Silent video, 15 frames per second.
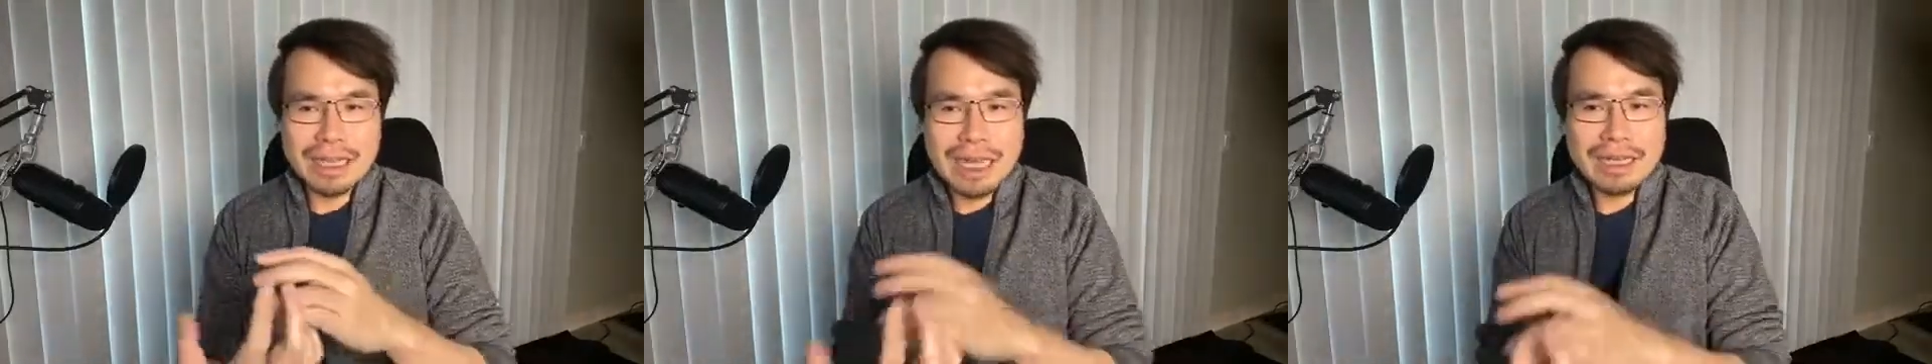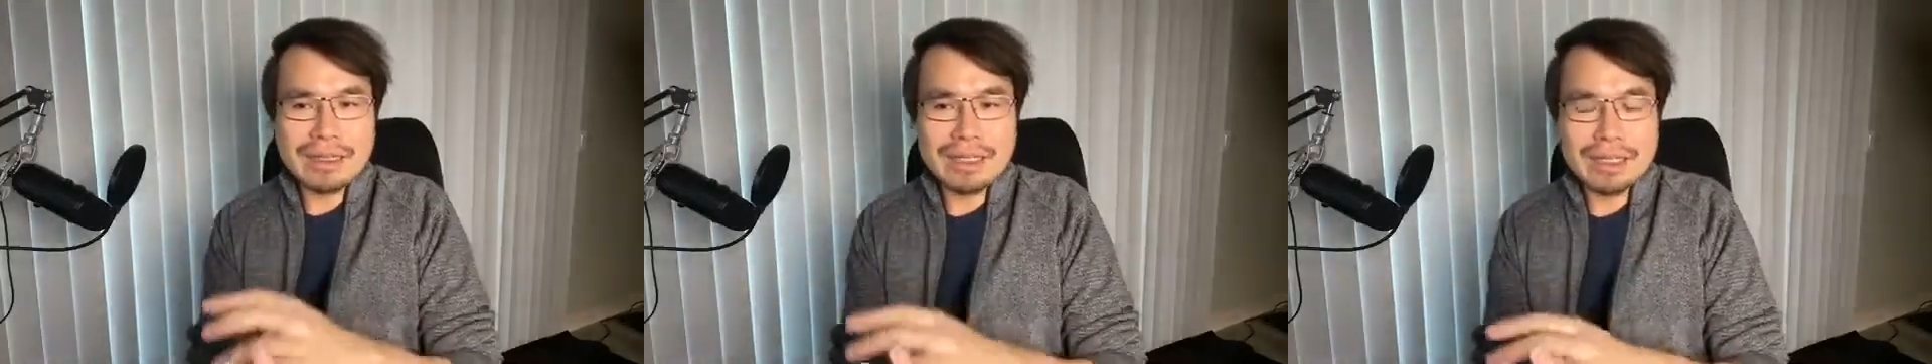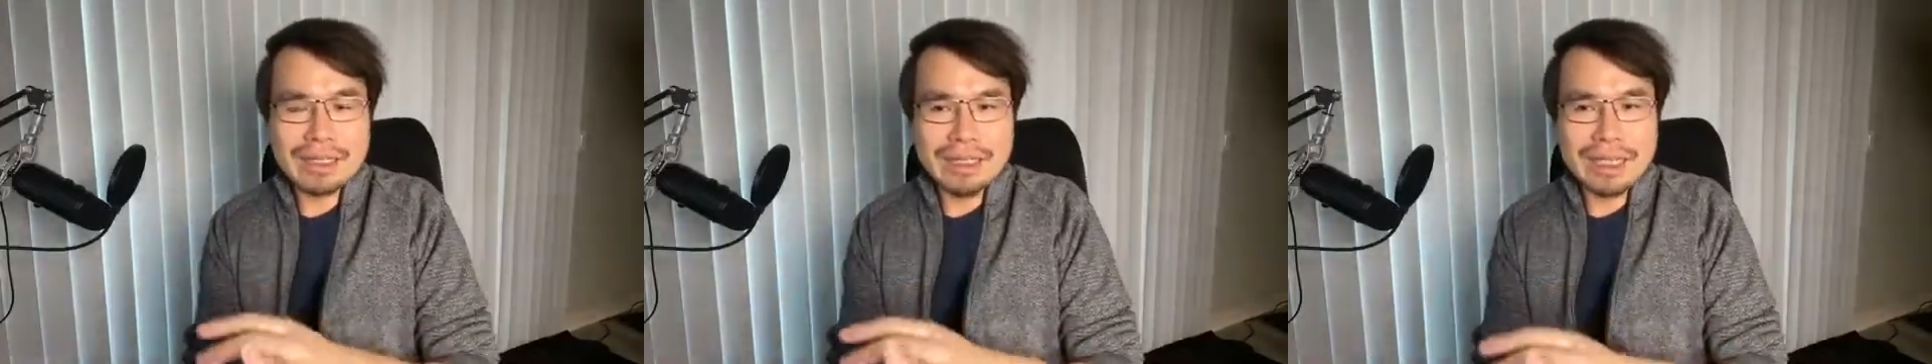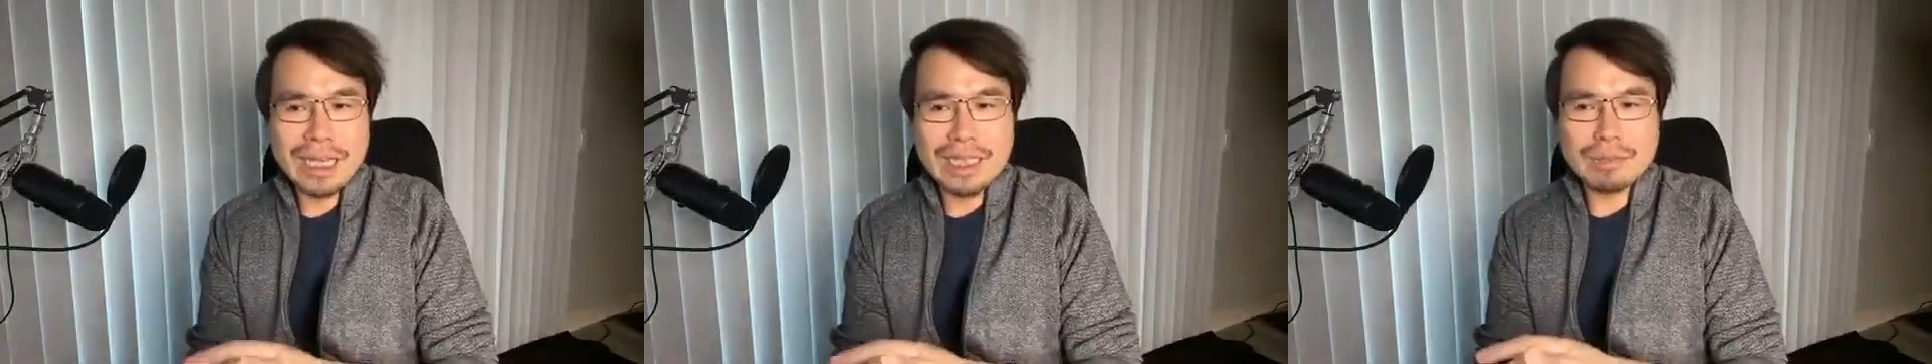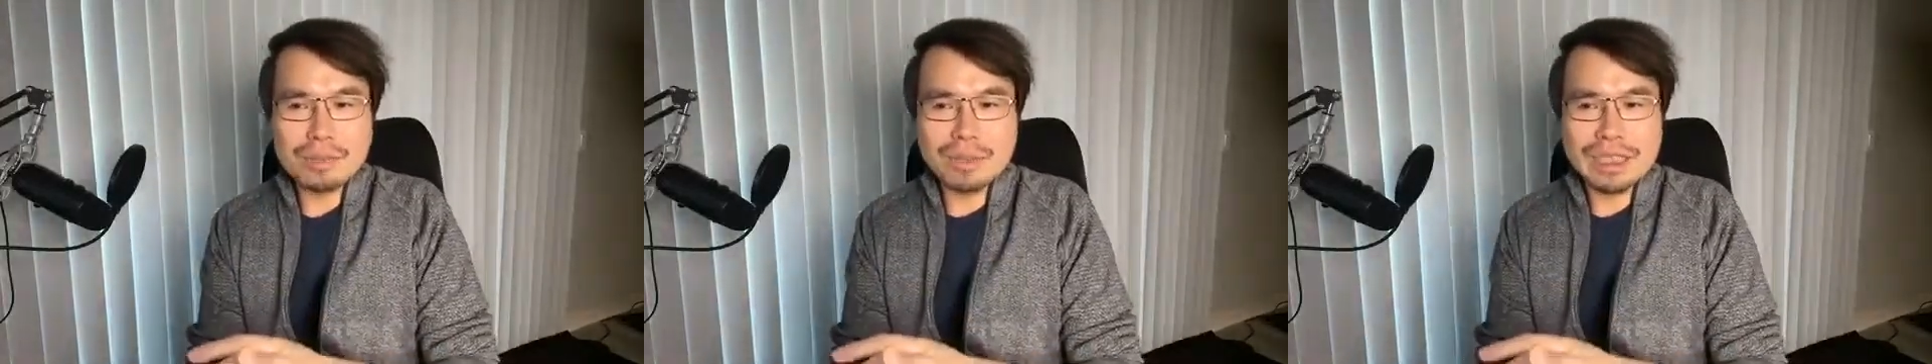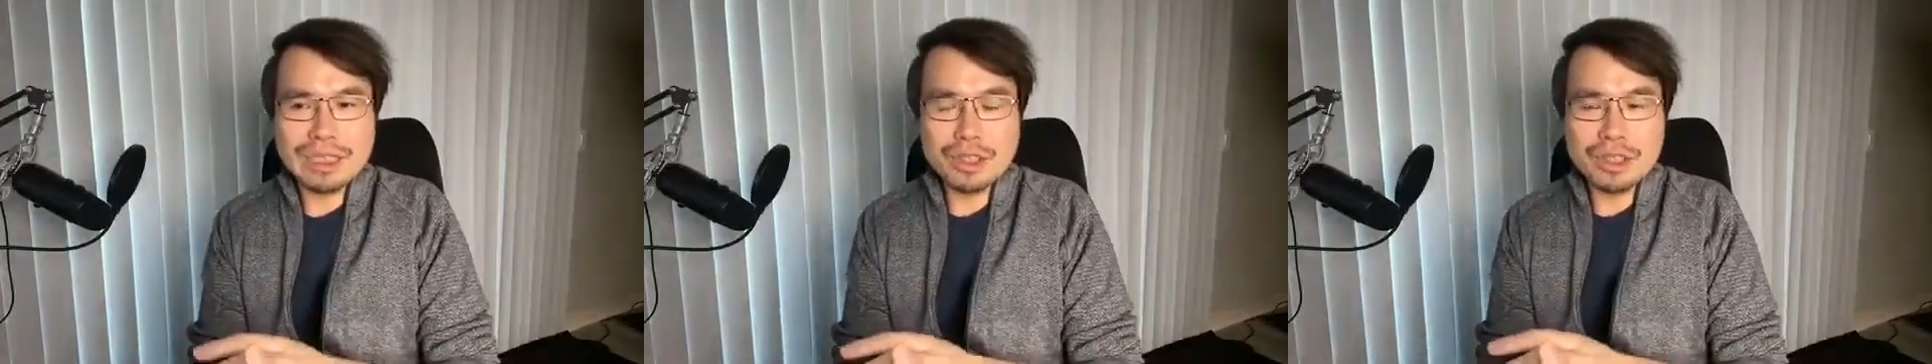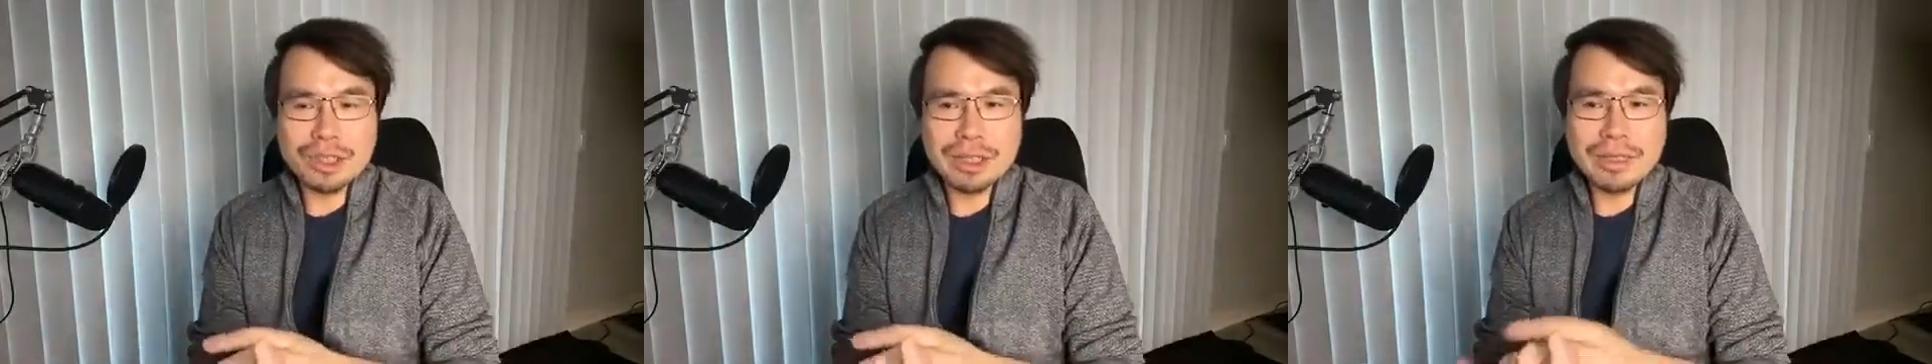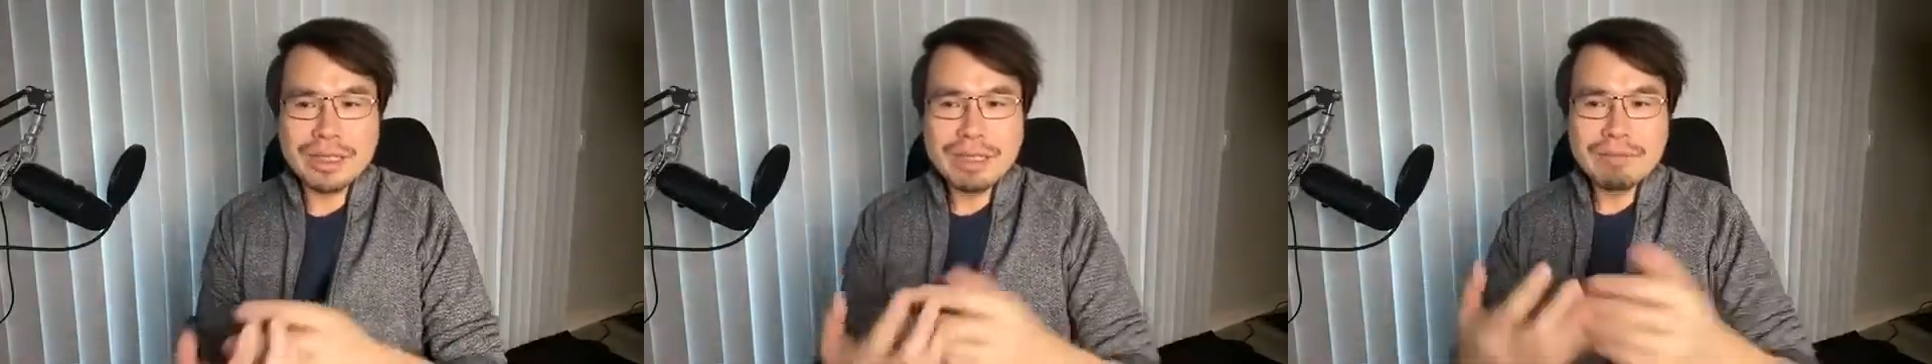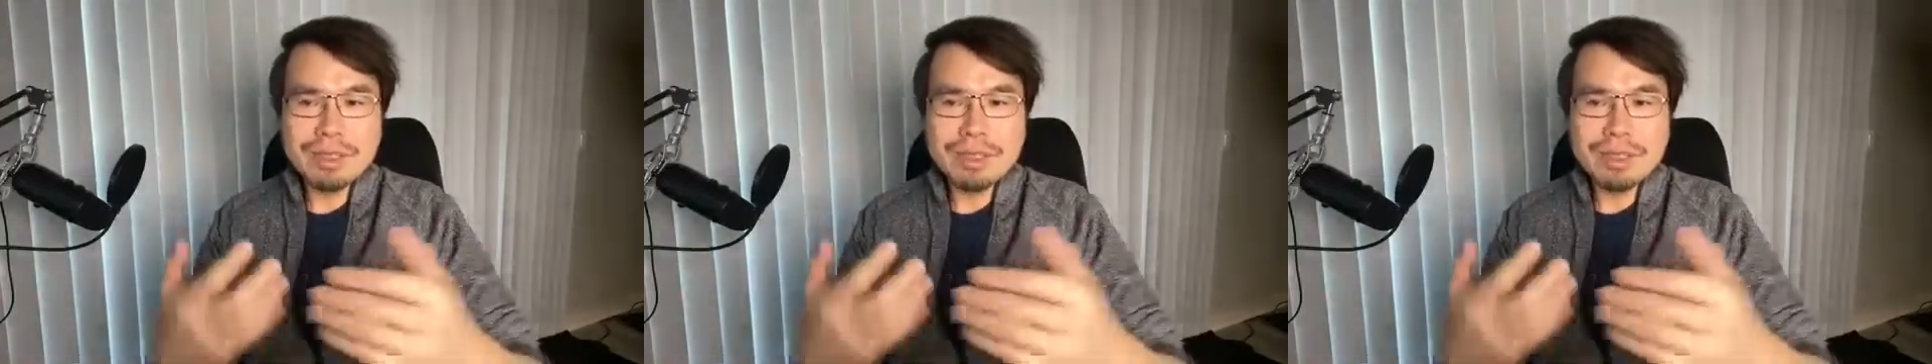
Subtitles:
get in a nice position